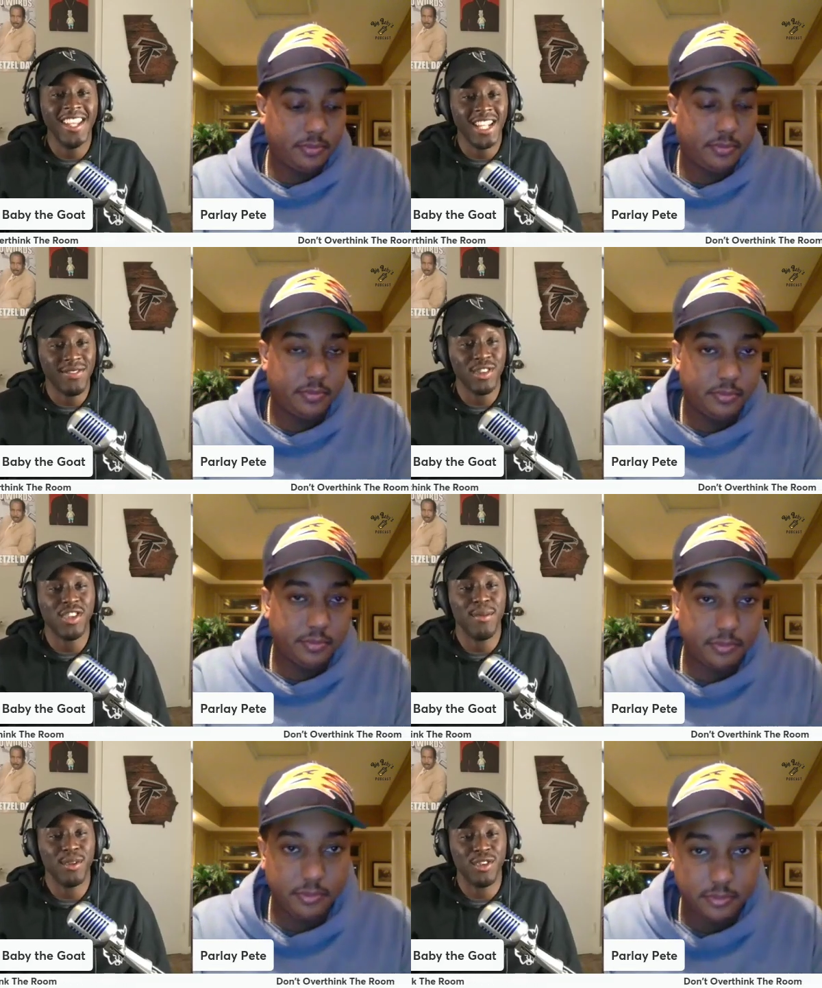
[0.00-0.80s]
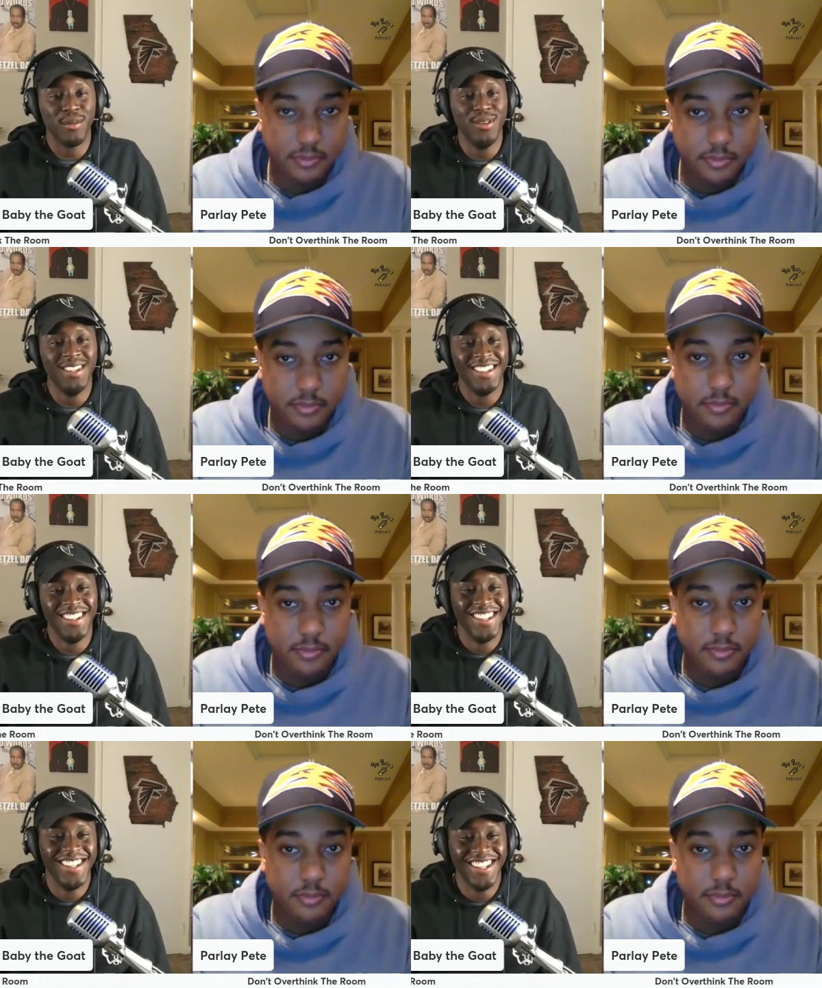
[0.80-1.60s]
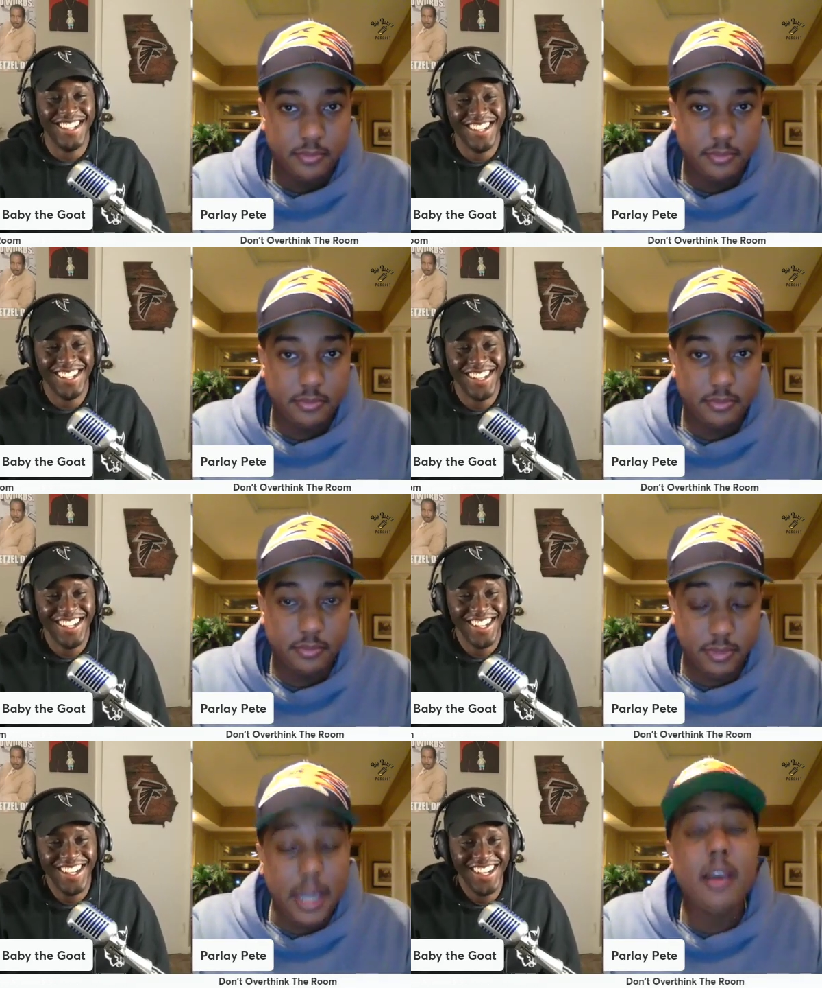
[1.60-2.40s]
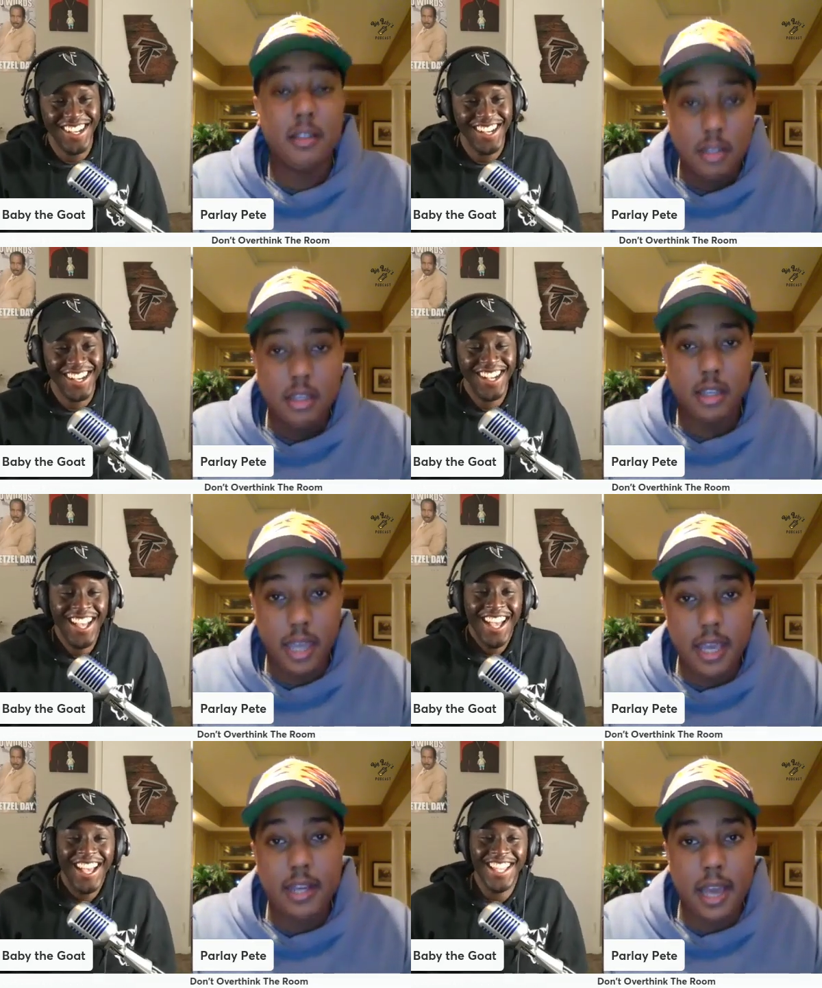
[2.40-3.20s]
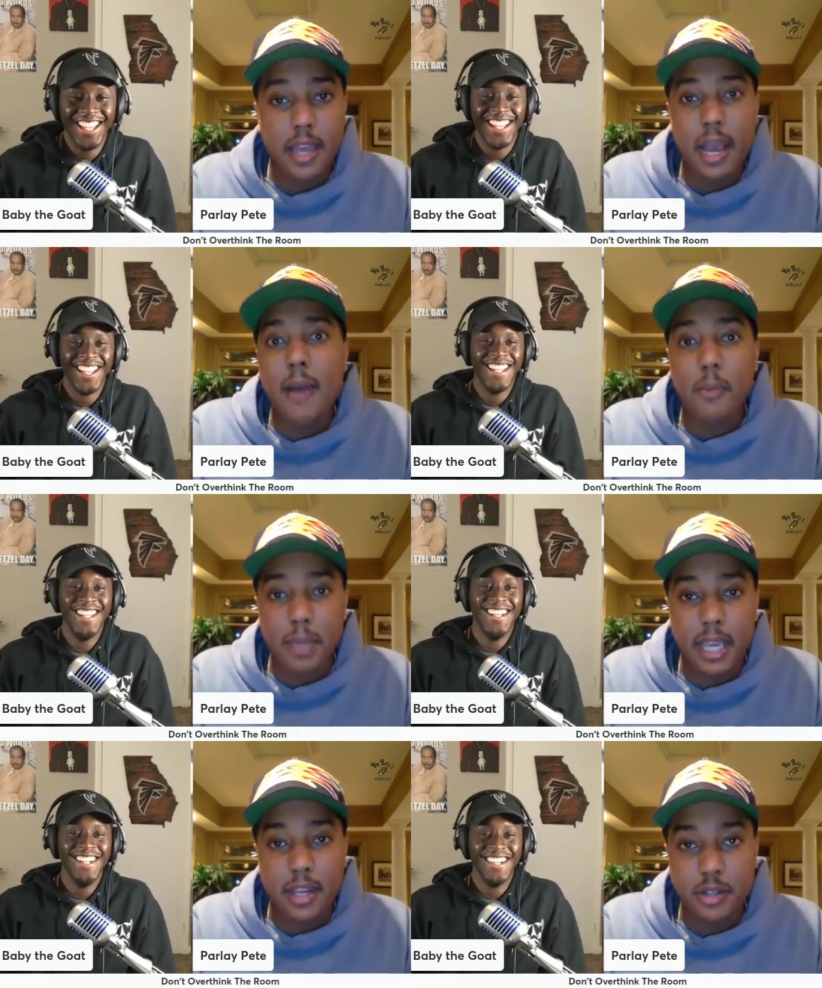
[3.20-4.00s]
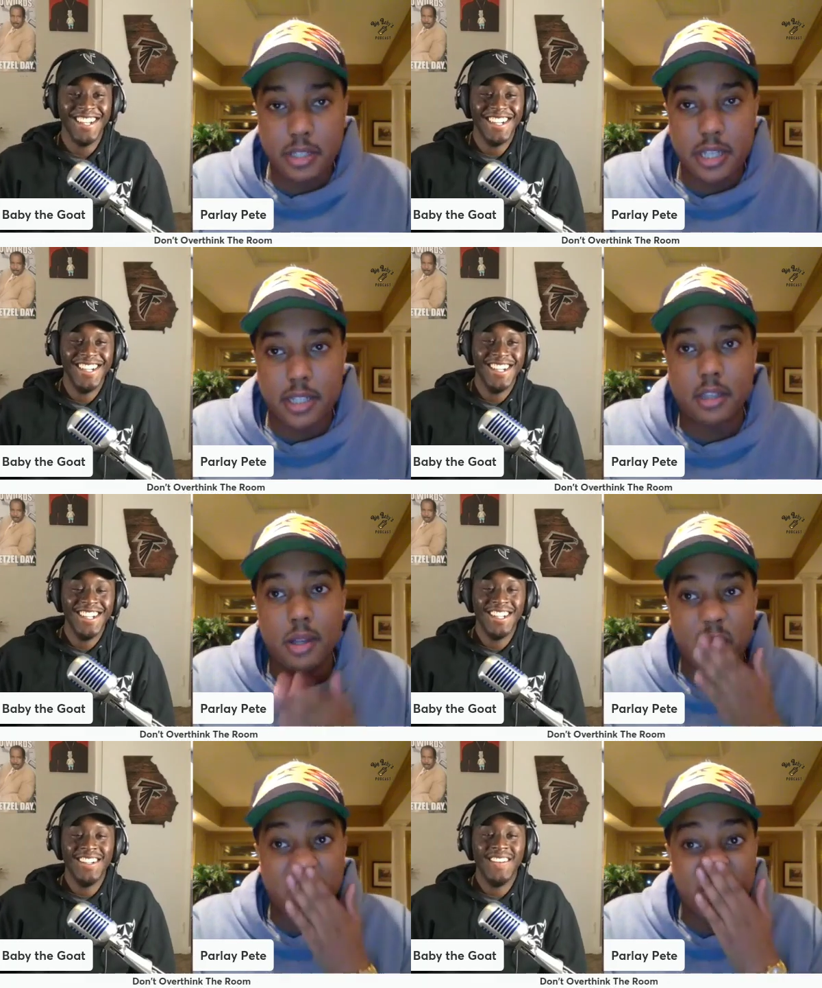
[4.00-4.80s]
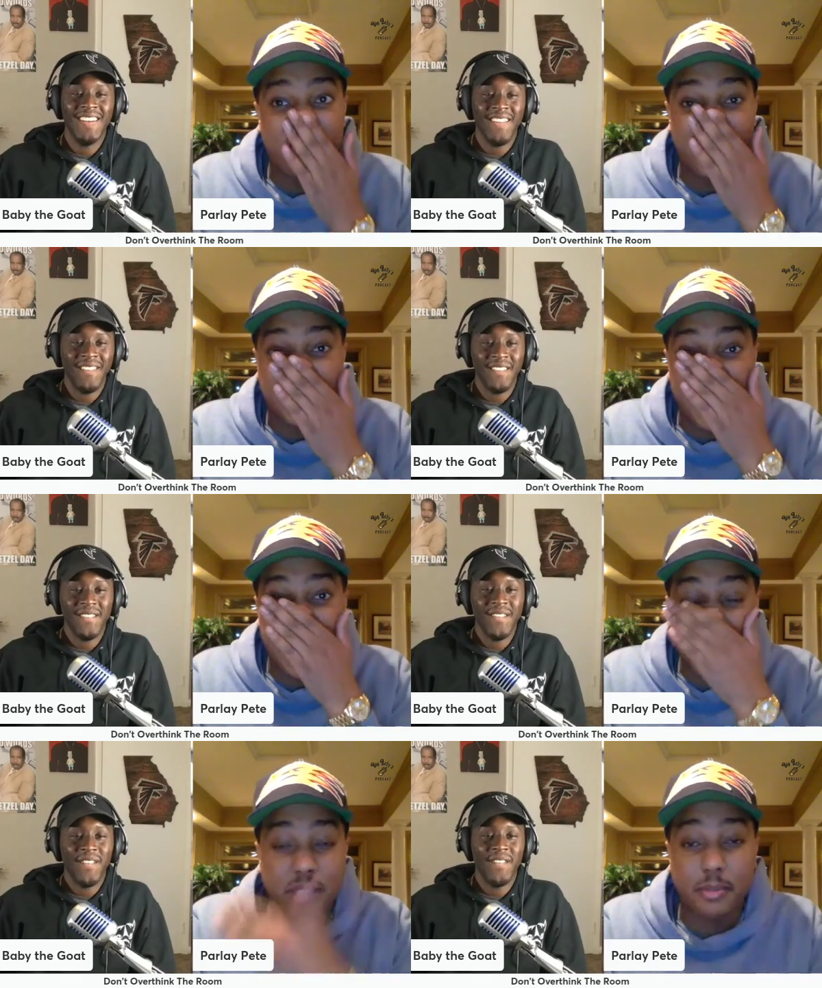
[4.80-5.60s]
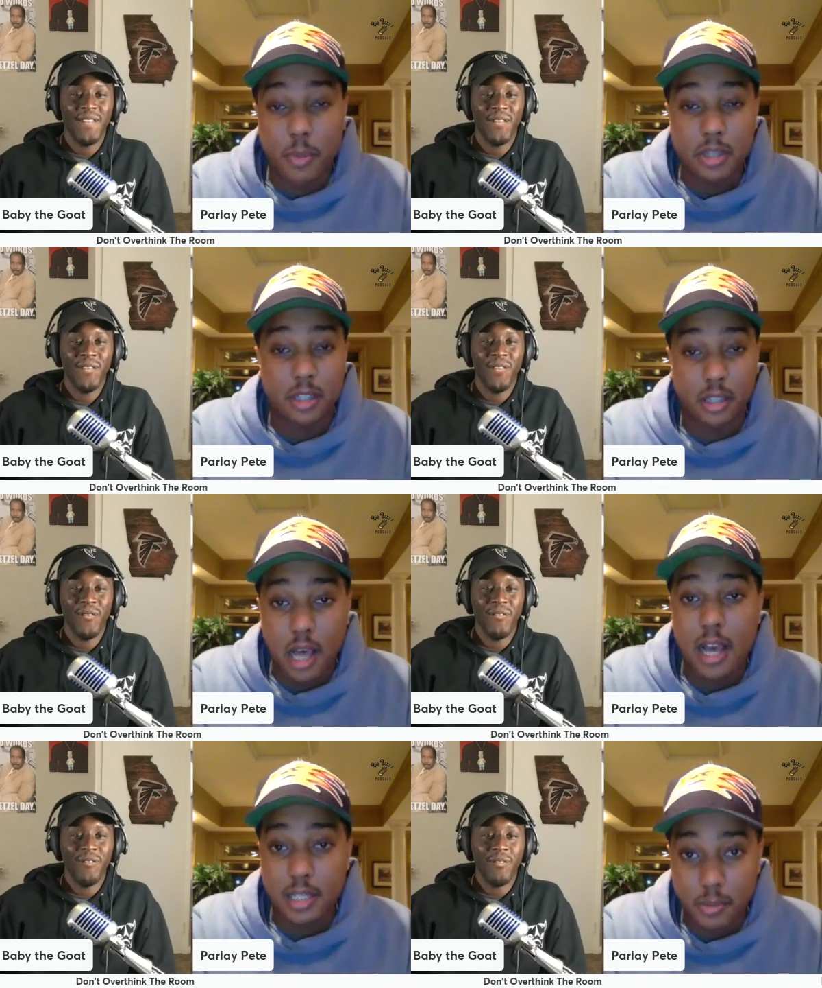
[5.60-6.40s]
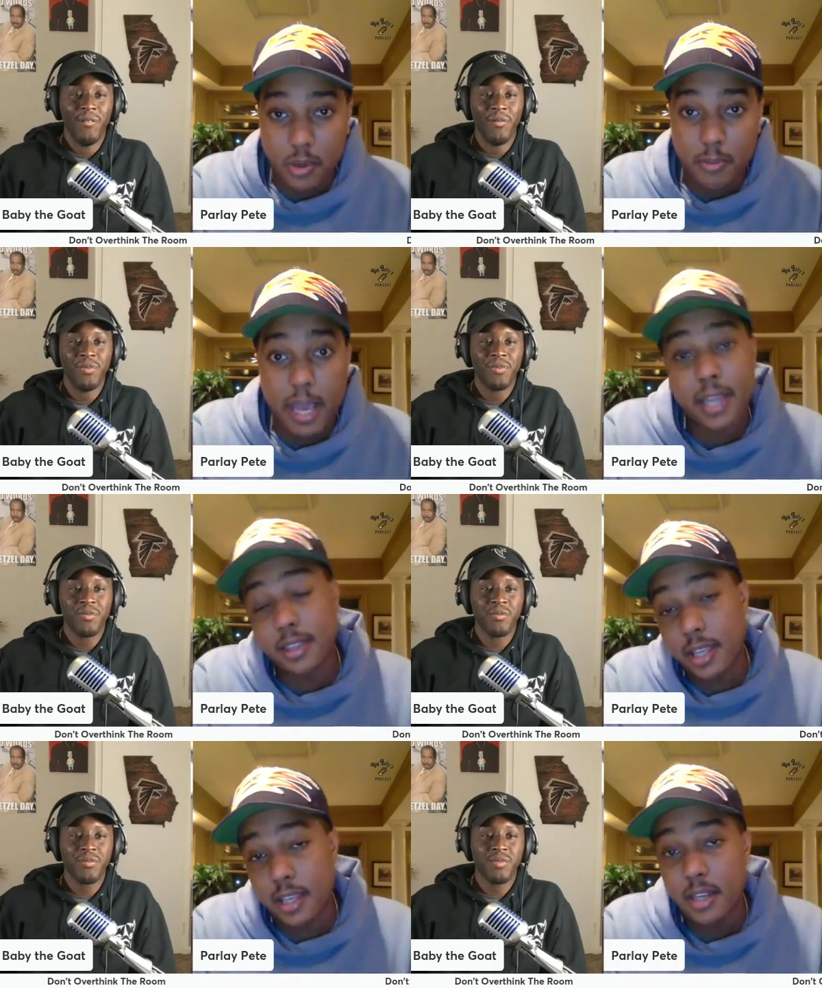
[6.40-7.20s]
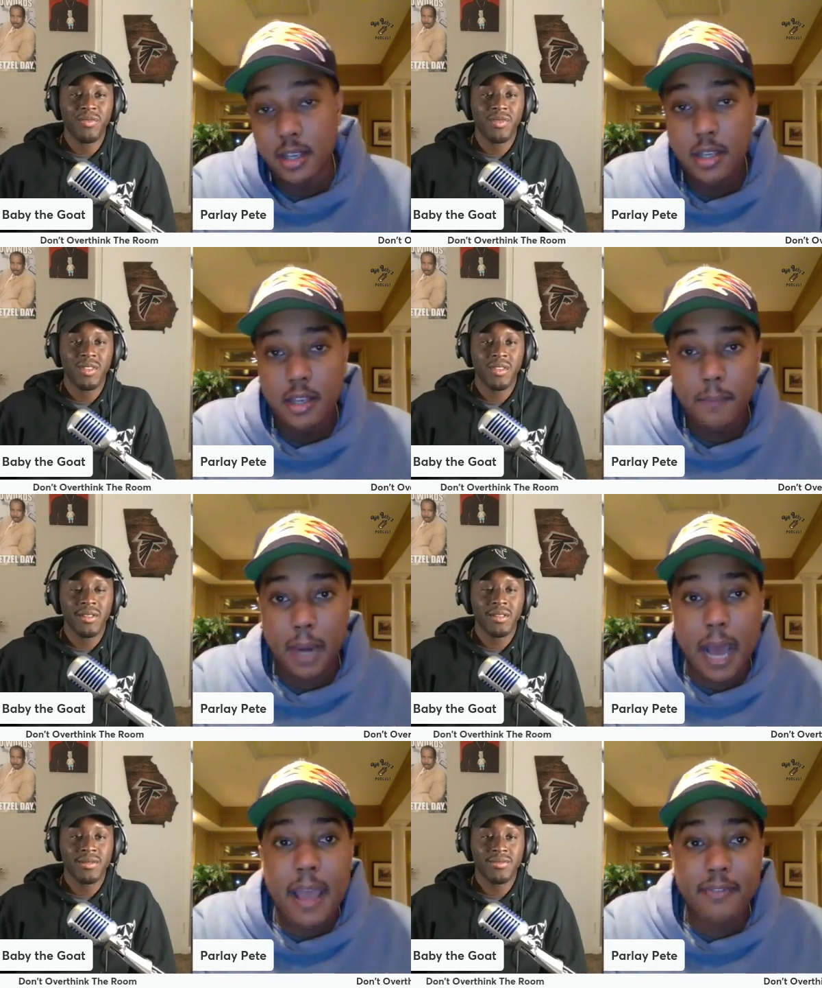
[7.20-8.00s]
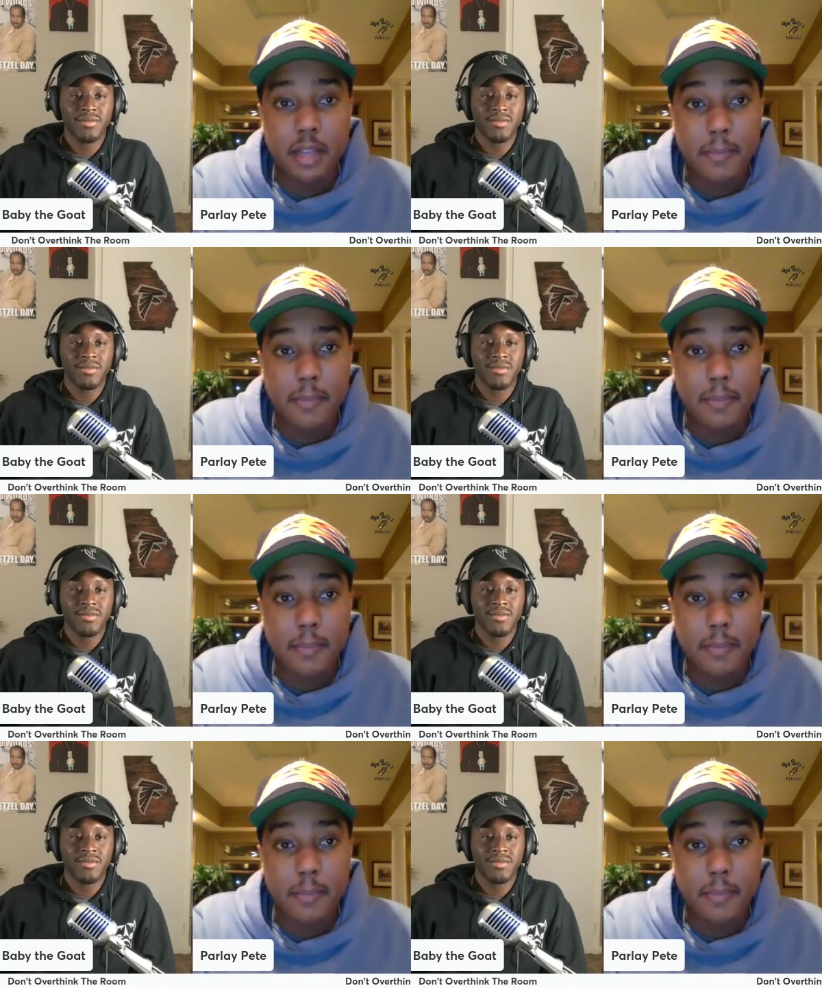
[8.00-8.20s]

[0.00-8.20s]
Speaker 1: in the NFC Championship.
Speaker 2: yeah. And, and I would be interested to look up exactly what the lines were back then but I have to